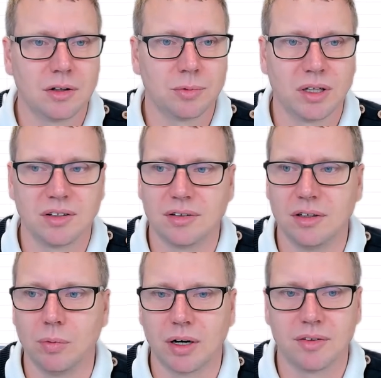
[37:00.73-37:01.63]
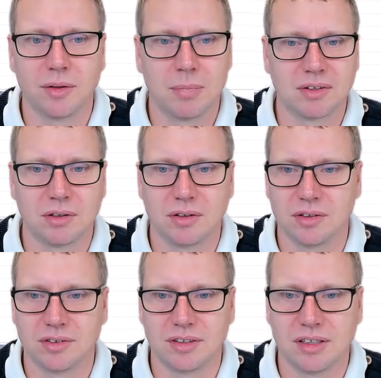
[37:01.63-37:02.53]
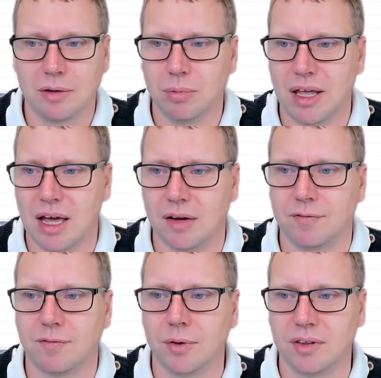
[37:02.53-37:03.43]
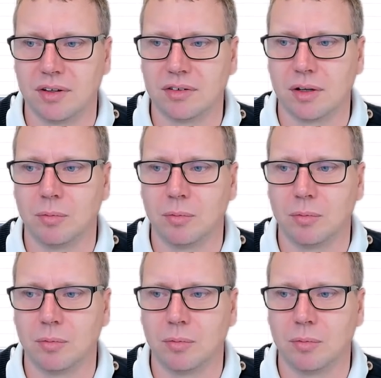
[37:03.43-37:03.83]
we can see what are the messages that we have for this. And we